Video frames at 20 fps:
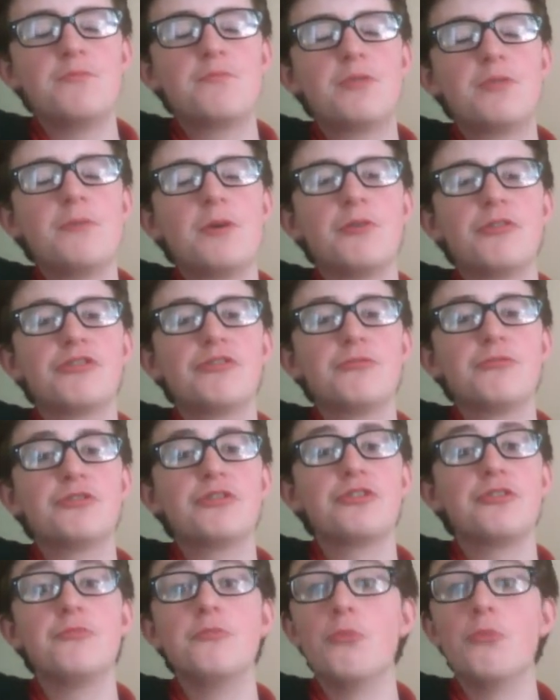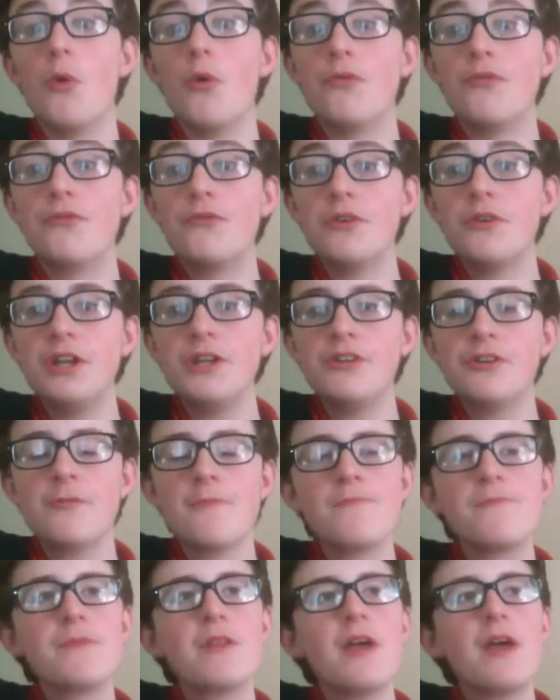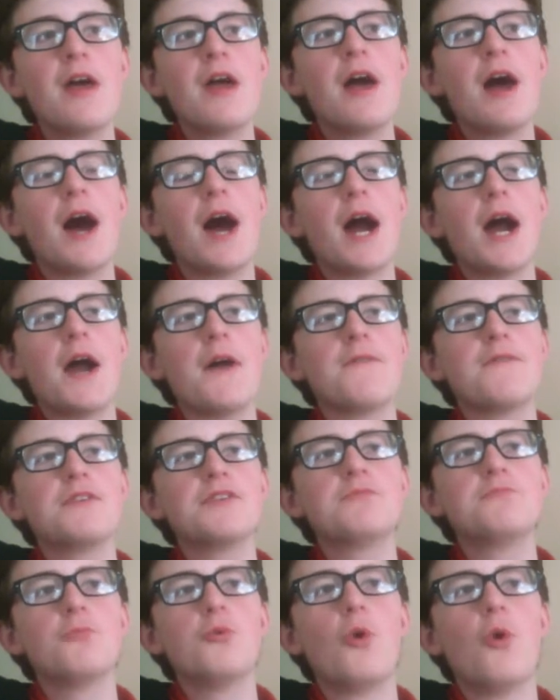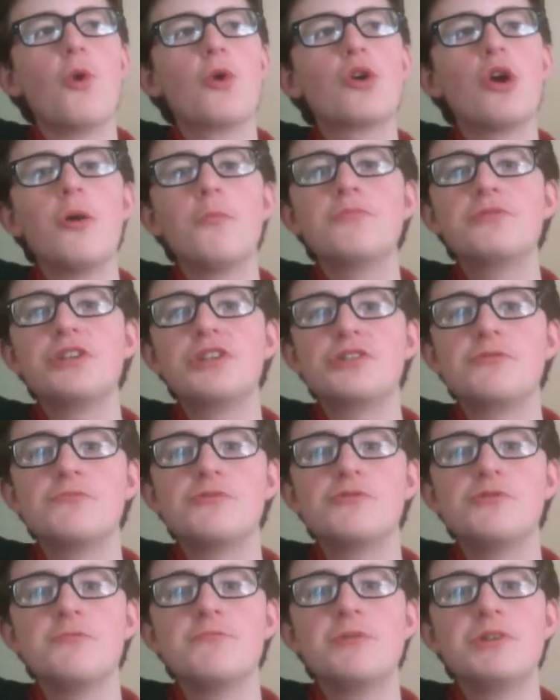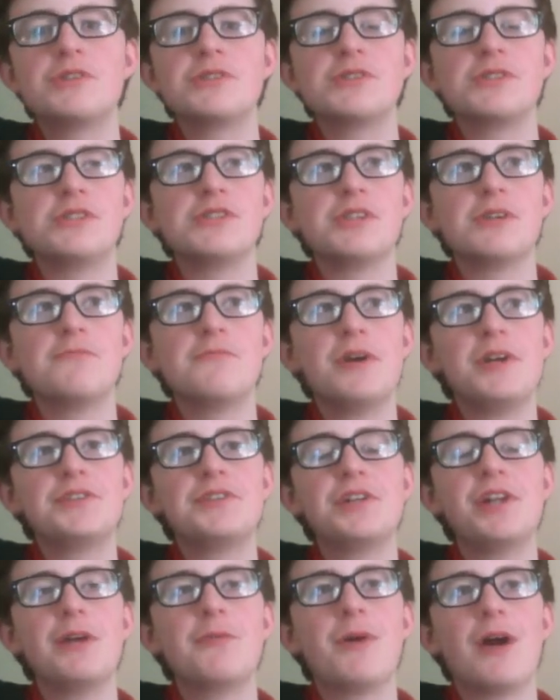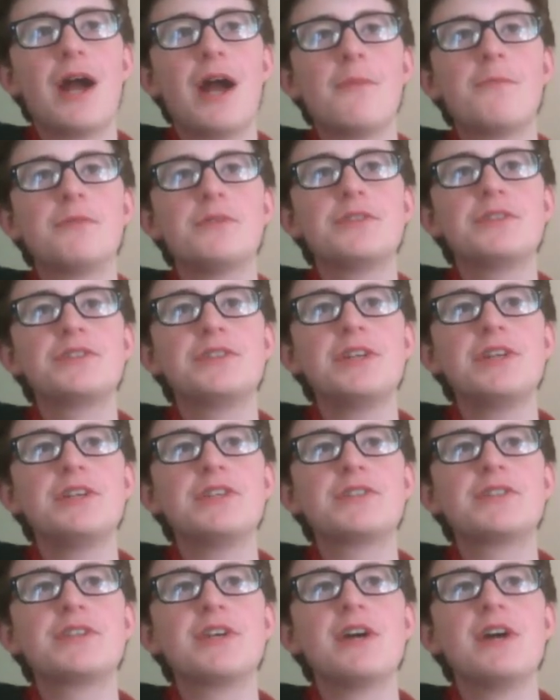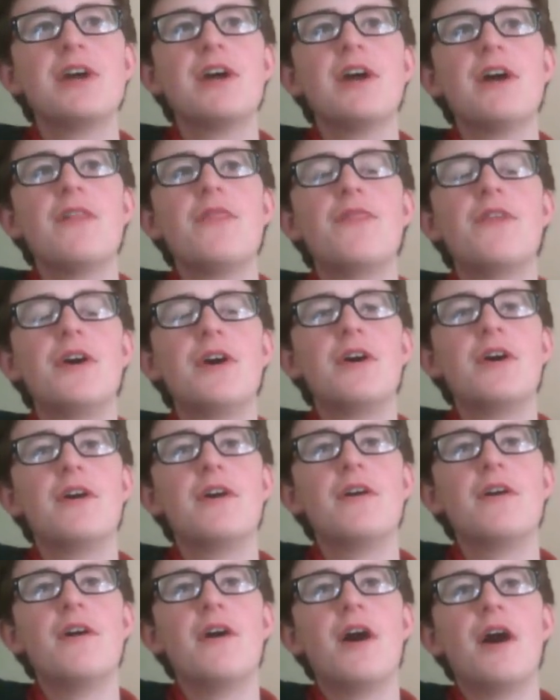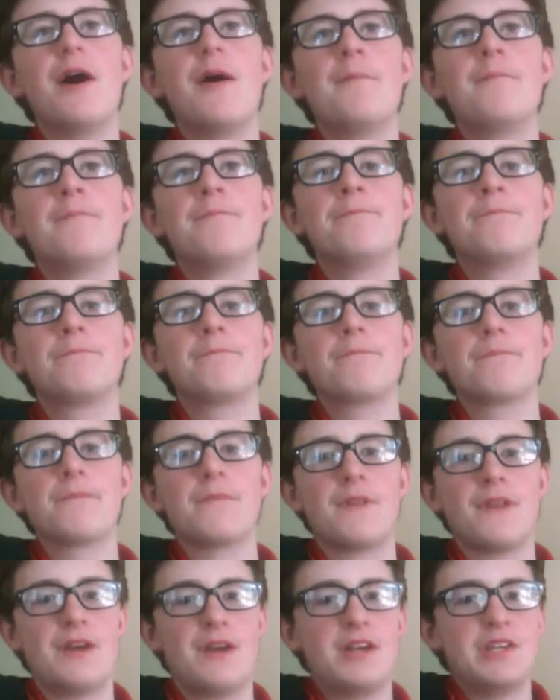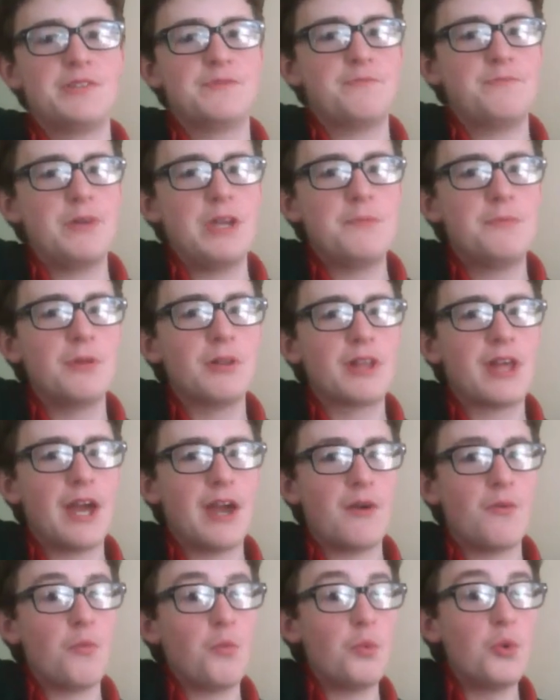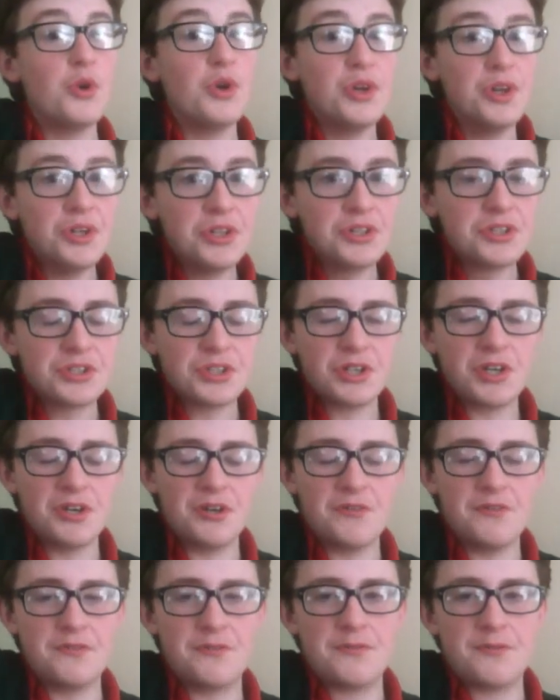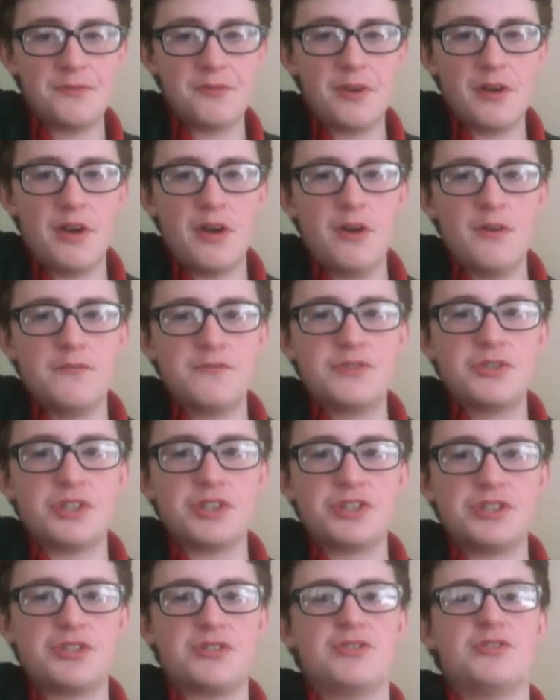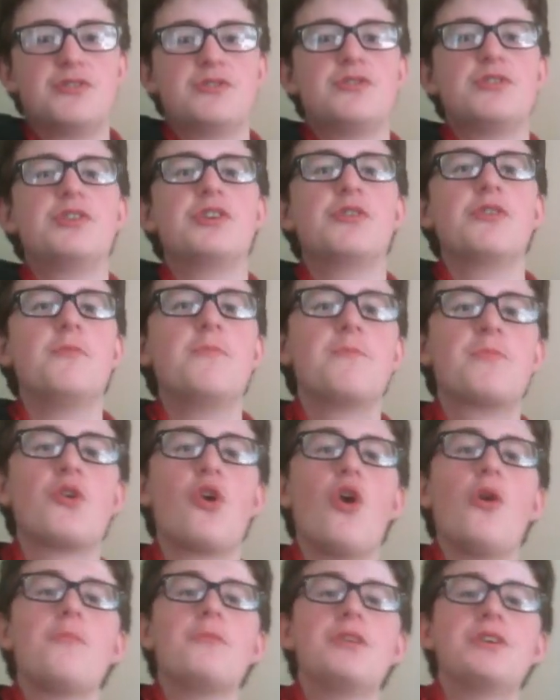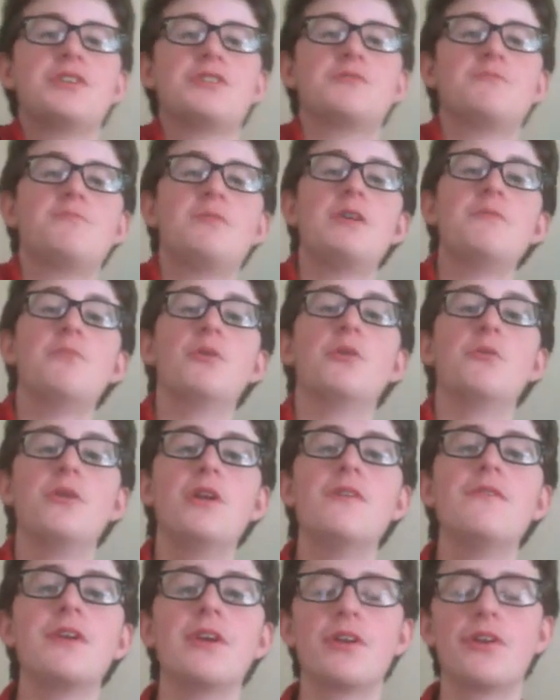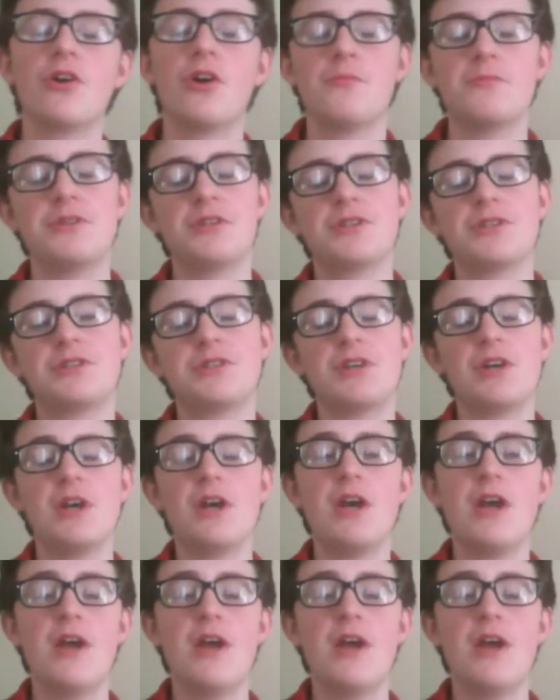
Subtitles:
promotes sort of more freedom, and there's more competition between businesses. And basically, what happens is that as people get word of just, the communist people who are living in the communist